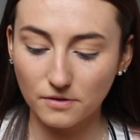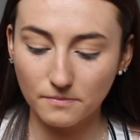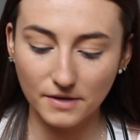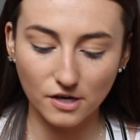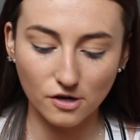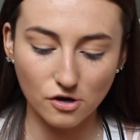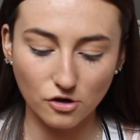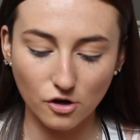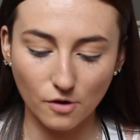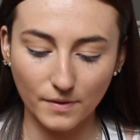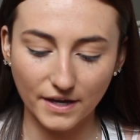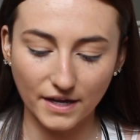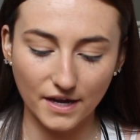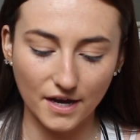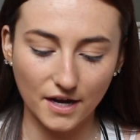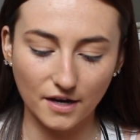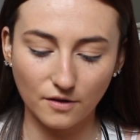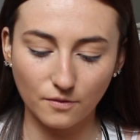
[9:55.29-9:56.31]
to be
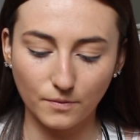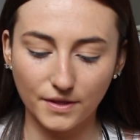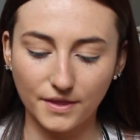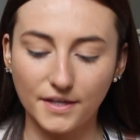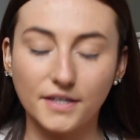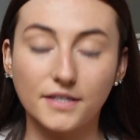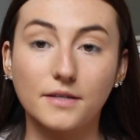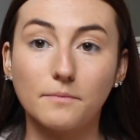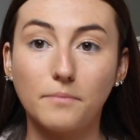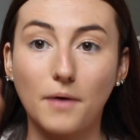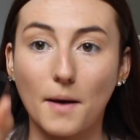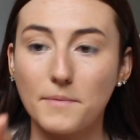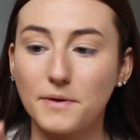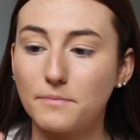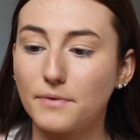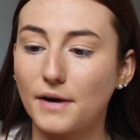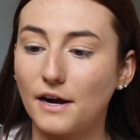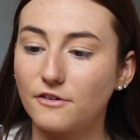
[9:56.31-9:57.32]
going in with this
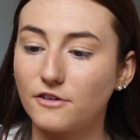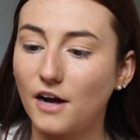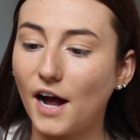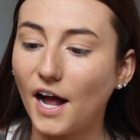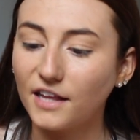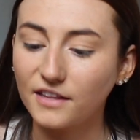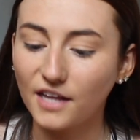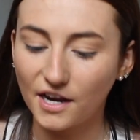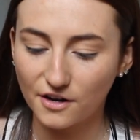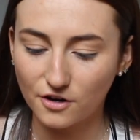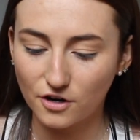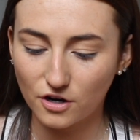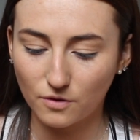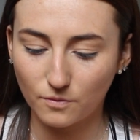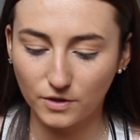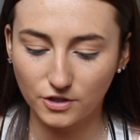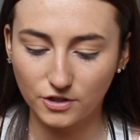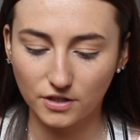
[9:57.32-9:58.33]
Bobbi Brown
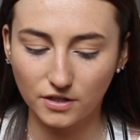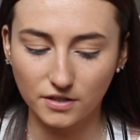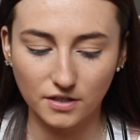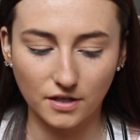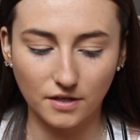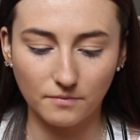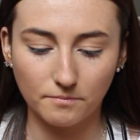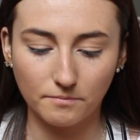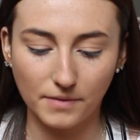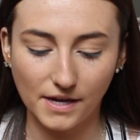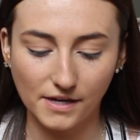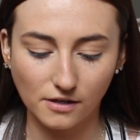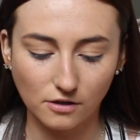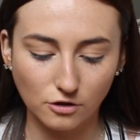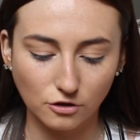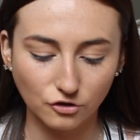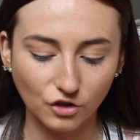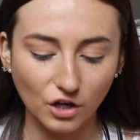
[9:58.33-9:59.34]
highlighter, which is in
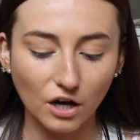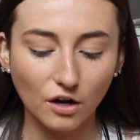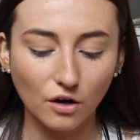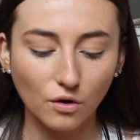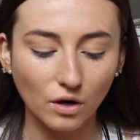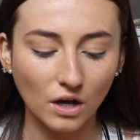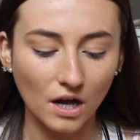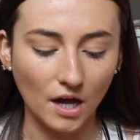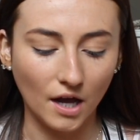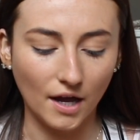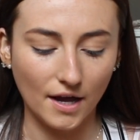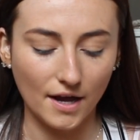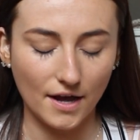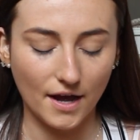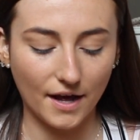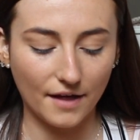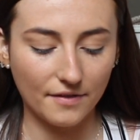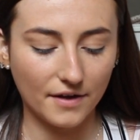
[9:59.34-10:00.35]
Pink Glow.
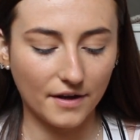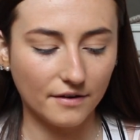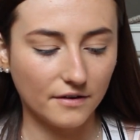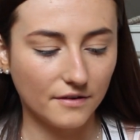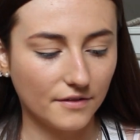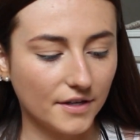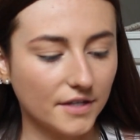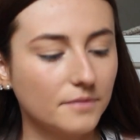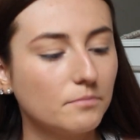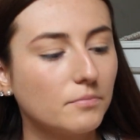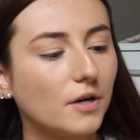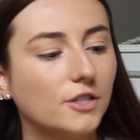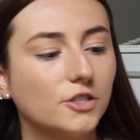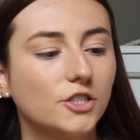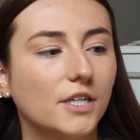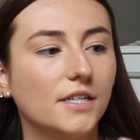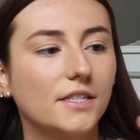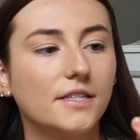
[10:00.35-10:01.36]
And then this
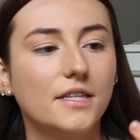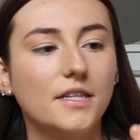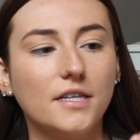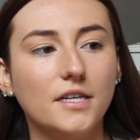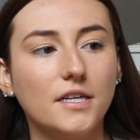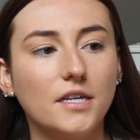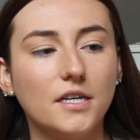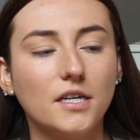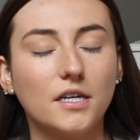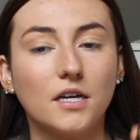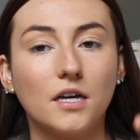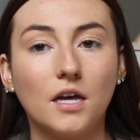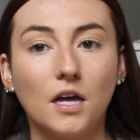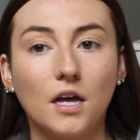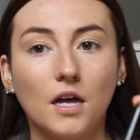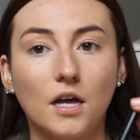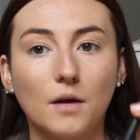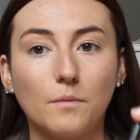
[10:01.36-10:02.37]
brush is the
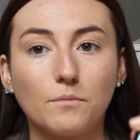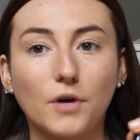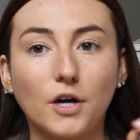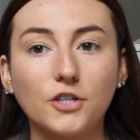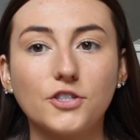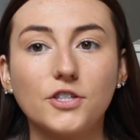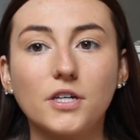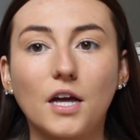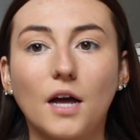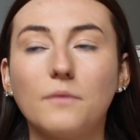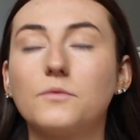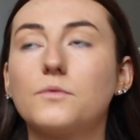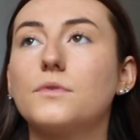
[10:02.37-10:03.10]
brush that comes